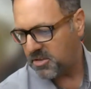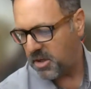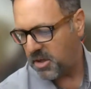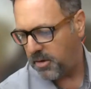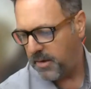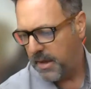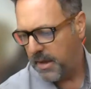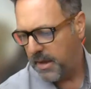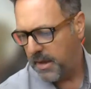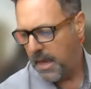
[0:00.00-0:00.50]

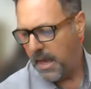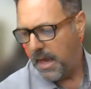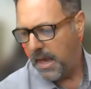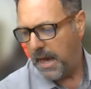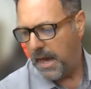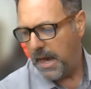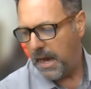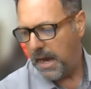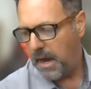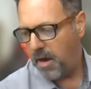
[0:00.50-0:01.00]
So
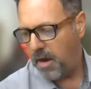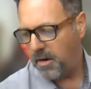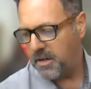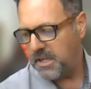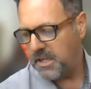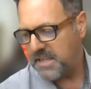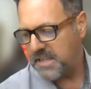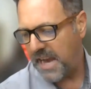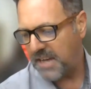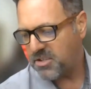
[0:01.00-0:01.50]

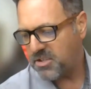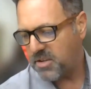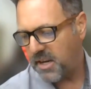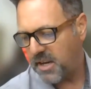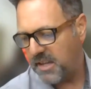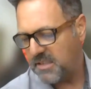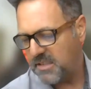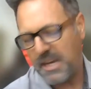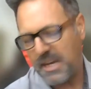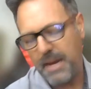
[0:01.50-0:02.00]
R&D tax
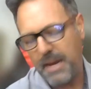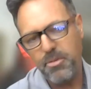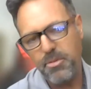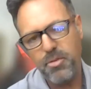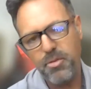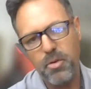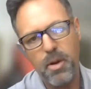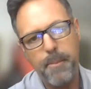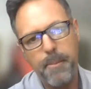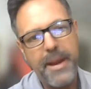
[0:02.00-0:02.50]
credits came
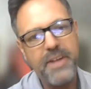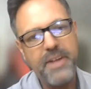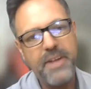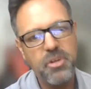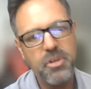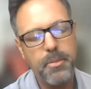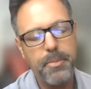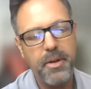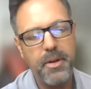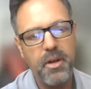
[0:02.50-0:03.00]
through a
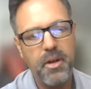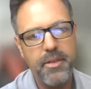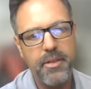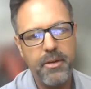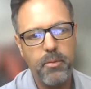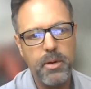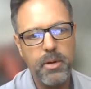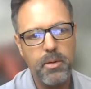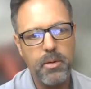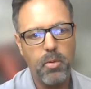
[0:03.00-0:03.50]
major bill
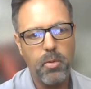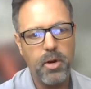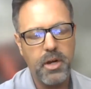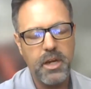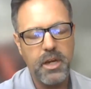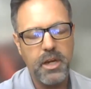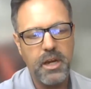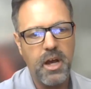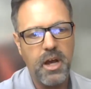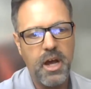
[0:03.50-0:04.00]
that we were
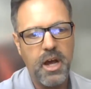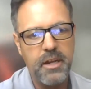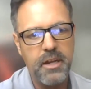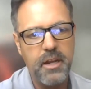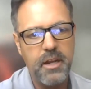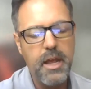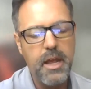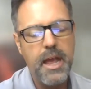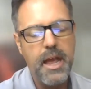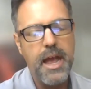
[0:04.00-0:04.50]
working on,
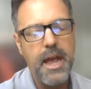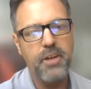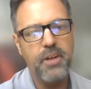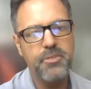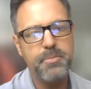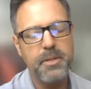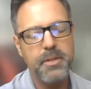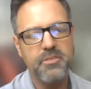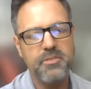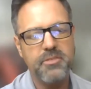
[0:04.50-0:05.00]

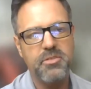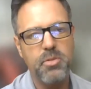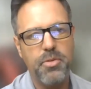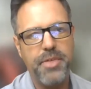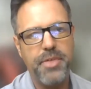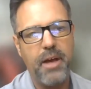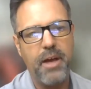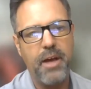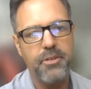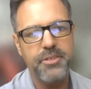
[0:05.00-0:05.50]
House Bill
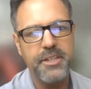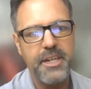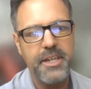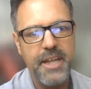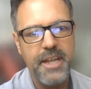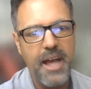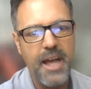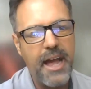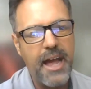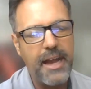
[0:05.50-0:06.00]

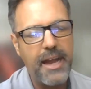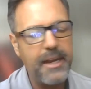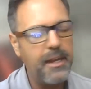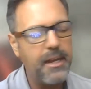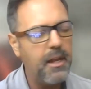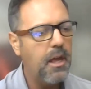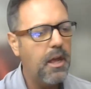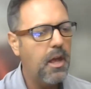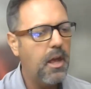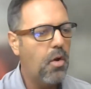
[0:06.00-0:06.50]
2009.